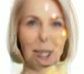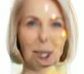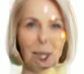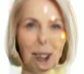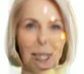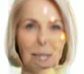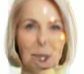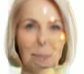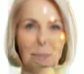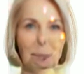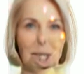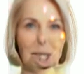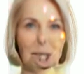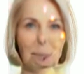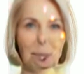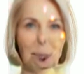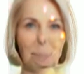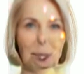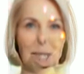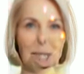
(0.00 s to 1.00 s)
that you have
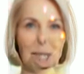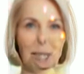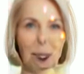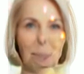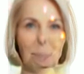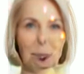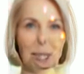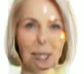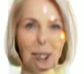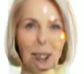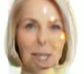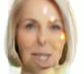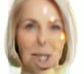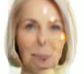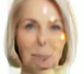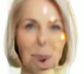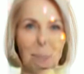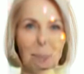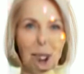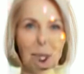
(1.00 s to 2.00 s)
sufficient limits to cover the
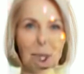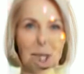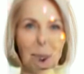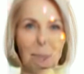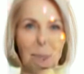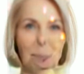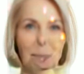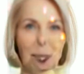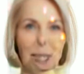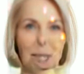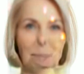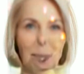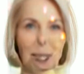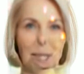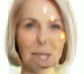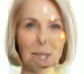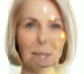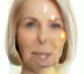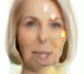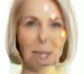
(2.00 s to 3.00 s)
costs of repairs or
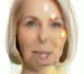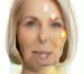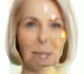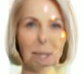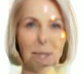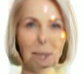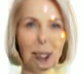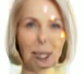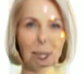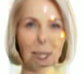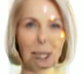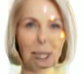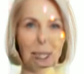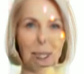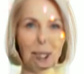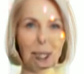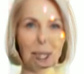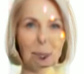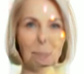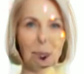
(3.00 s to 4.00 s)
replacements. Finally,
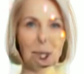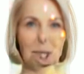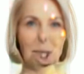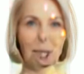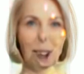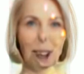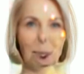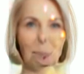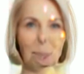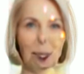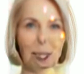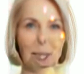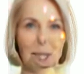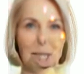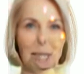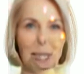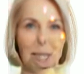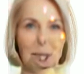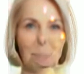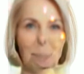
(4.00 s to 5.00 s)
a commercial auto
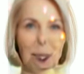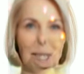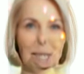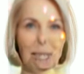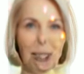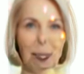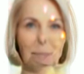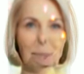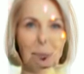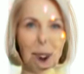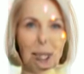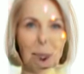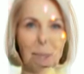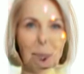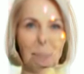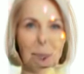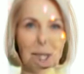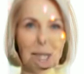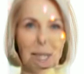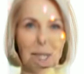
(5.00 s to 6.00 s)
policy is a must-have for any
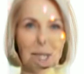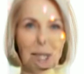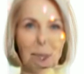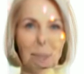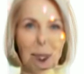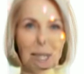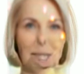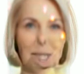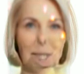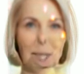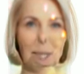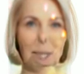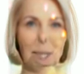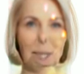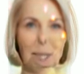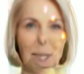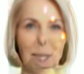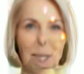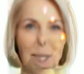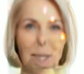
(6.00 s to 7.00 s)
limousine service.
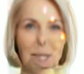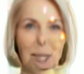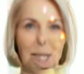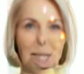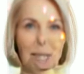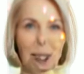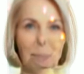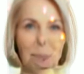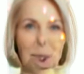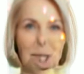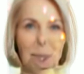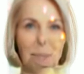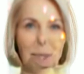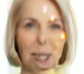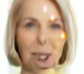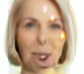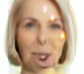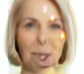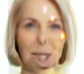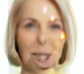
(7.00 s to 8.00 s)
This covers the
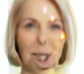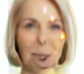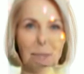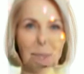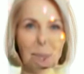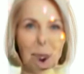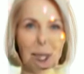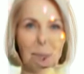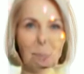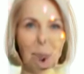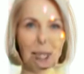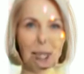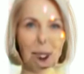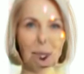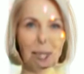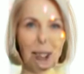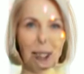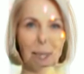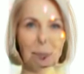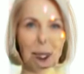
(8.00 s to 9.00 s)
vehicles in your fleet when
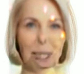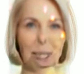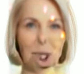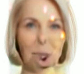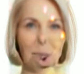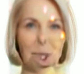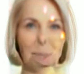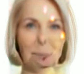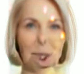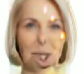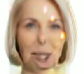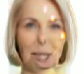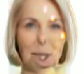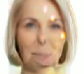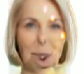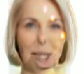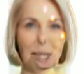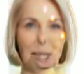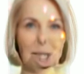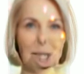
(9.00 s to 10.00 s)
they are not being used for
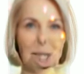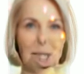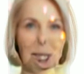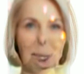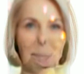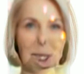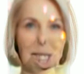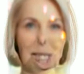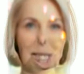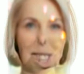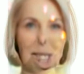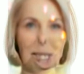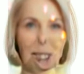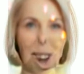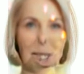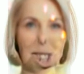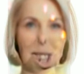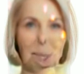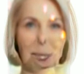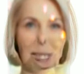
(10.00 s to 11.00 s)
transportation services and
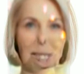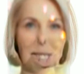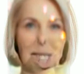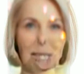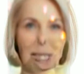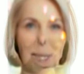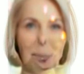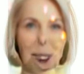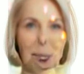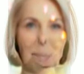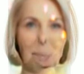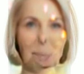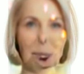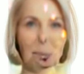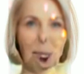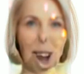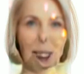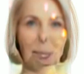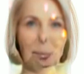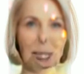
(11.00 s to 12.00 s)
helps you meet state minimum
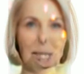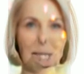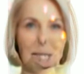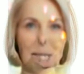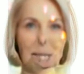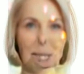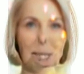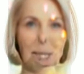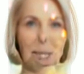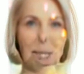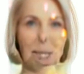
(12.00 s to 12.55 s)
requirements.